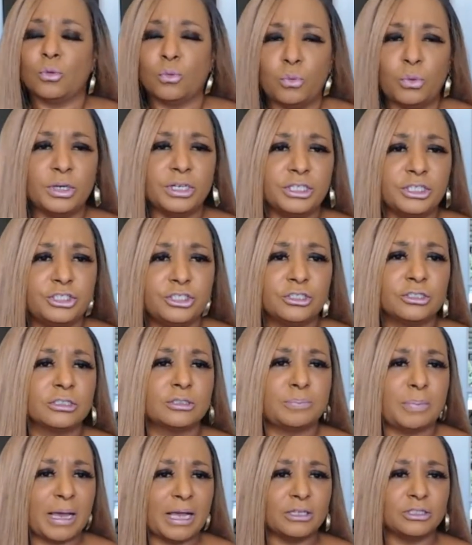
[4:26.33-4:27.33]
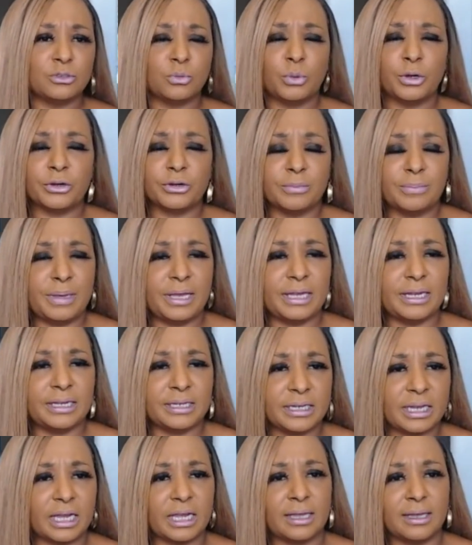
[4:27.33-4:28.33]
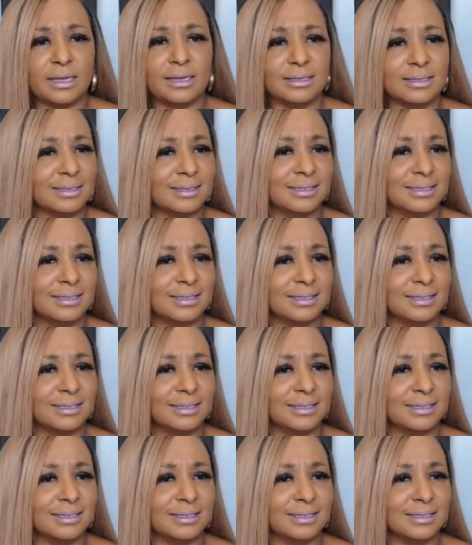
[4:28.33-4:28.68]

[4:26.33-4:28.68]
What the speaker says: what does your spouse wear to bed at night?